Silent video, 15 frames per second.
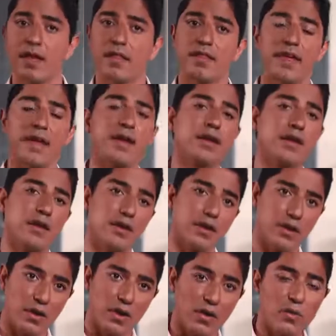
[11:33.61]
Then
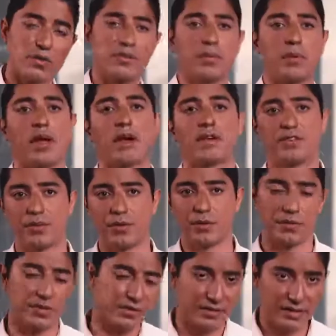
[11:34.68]
go to block
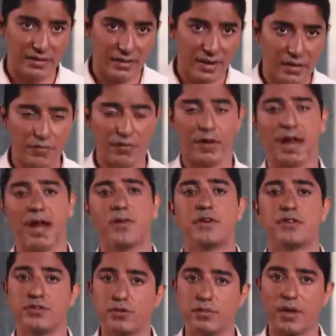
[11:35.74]
2. Sit down for an hour,
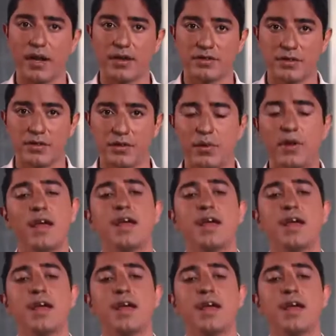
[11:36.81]
do block 2.